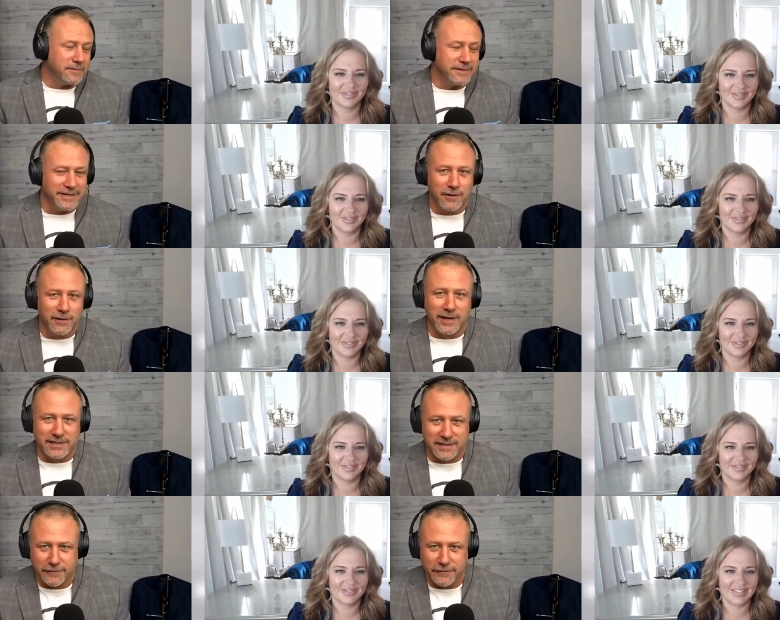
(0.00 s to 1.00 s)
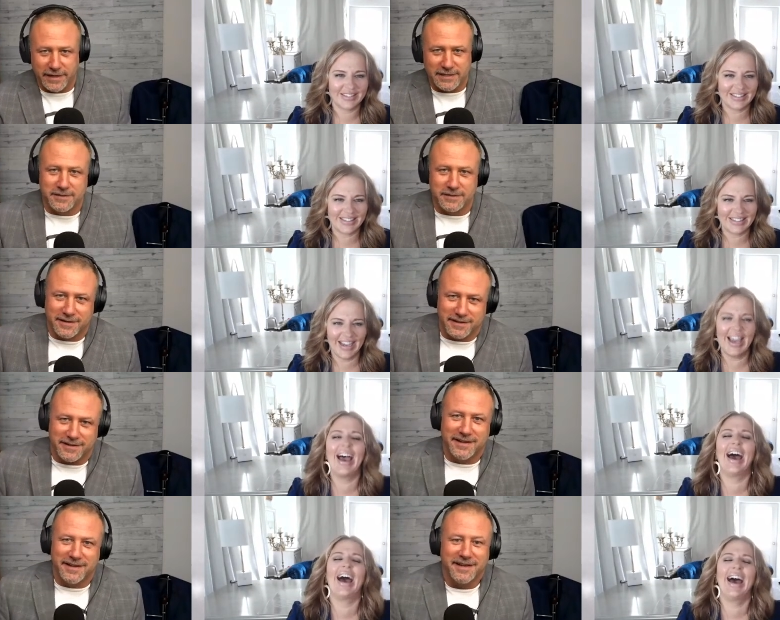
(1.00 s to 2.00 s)
Speaker 1: dick resting face. Uh,
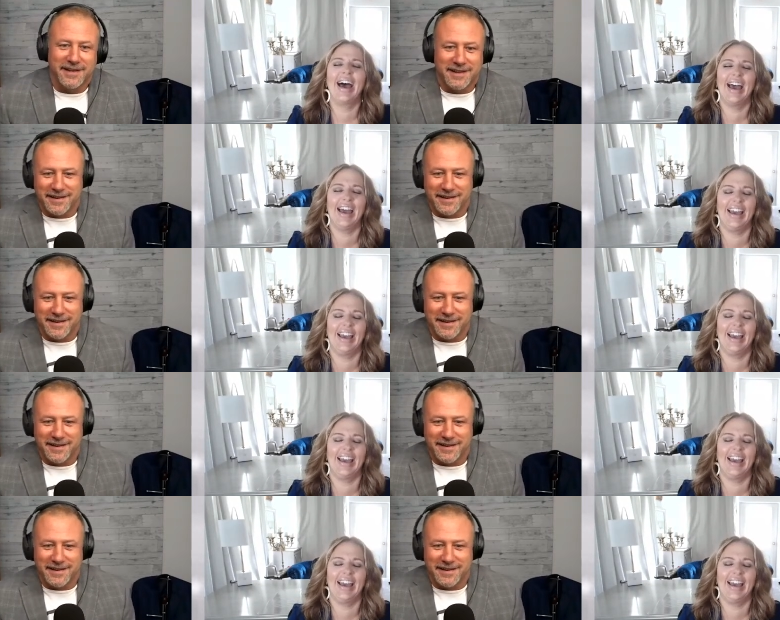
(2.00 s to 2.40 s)
you know,